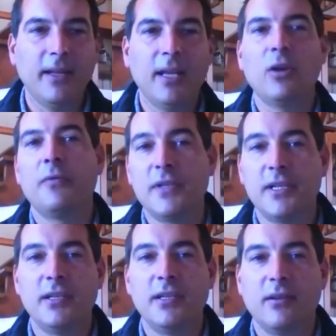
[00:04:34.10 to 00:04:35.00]

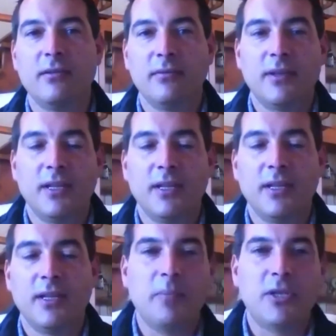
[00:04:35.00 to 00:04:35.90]
obviously the day
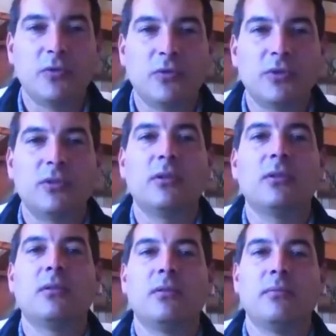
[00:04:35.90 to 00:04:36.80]
temperature also
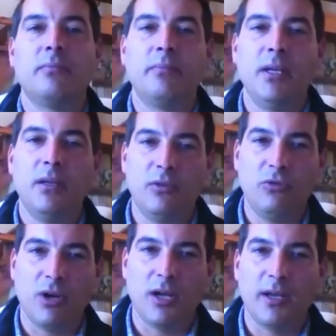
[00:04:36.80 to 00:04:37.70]
not being
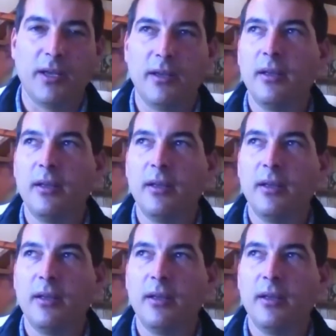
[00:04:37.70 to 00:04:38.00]
too high.